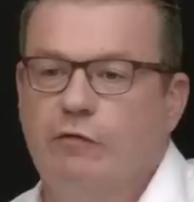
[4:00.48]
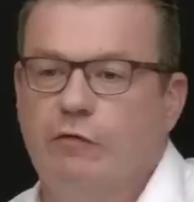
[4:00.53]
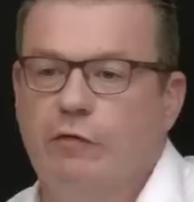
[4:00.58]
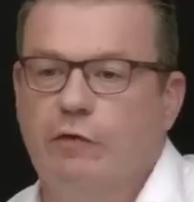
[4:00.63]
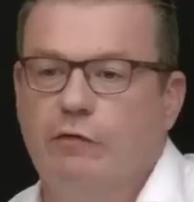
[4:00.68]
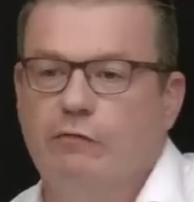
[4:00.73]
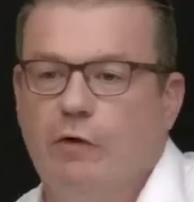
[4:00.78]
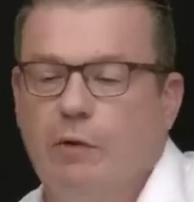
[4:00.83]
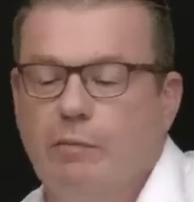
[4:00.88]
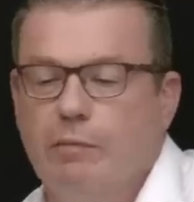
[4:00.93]
of a
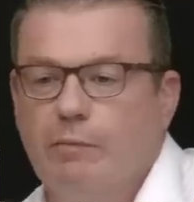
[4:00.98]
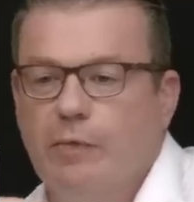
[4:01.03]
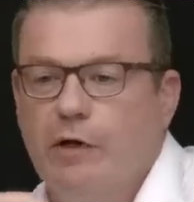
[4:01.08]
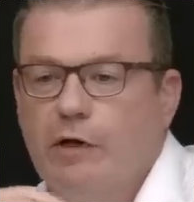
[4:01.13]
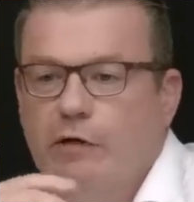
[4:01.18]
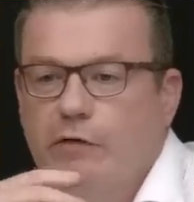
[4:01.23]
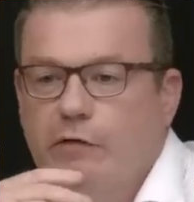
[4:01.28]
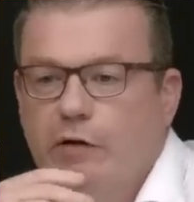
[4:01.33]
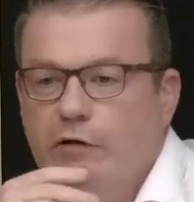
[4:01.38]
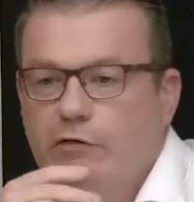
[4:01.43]
drop in pay
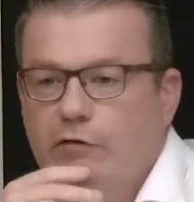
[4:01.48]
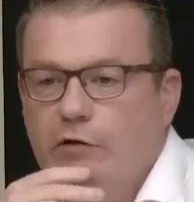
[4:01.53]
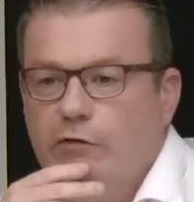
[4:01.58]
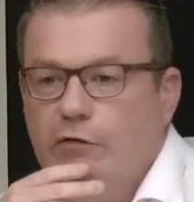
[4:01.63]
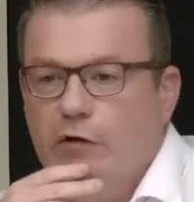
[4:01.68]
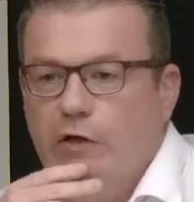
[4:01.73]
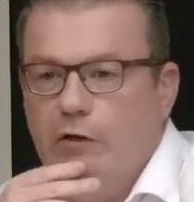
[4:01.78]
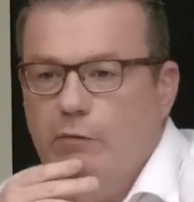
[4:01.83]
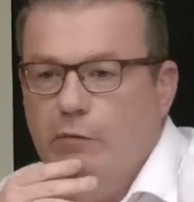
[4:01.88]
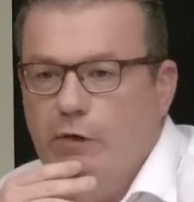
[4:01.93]
there actually
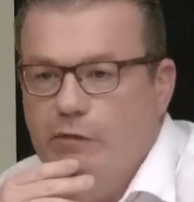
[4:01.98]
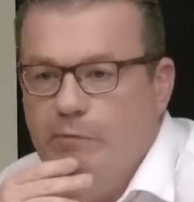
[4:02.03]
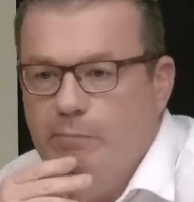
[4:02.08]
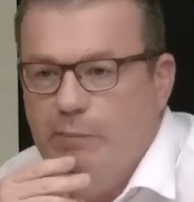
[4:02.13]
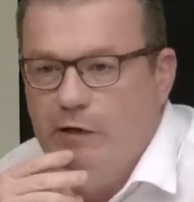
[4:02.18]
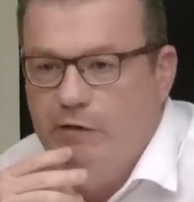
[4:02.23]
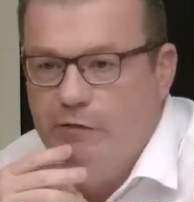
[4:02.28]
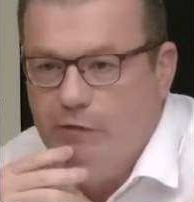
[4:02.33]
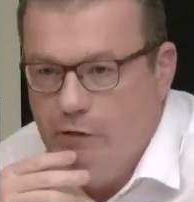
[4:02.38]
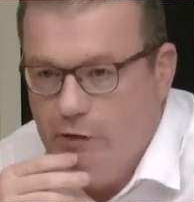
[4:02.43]
really was
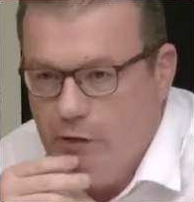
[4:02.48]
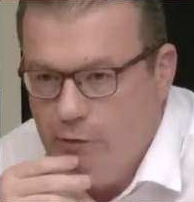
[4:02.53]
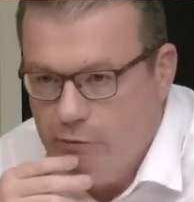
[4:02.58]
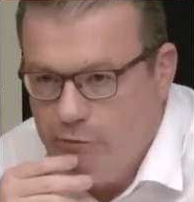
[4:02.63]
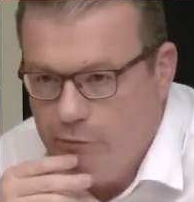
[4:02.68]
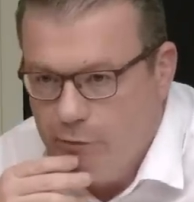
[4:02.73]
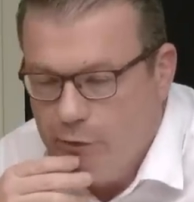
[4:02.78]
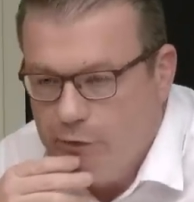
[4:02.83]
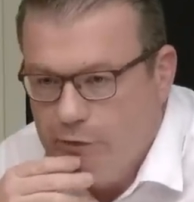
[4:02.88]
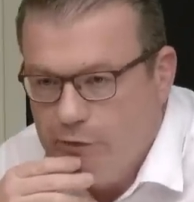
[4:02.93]
based on hours
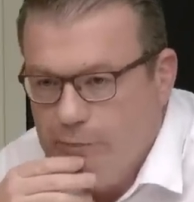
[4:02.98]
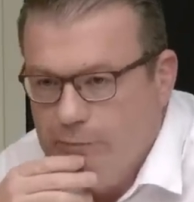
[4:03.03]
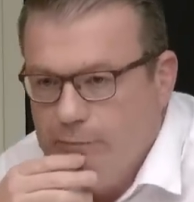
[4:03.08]
worked.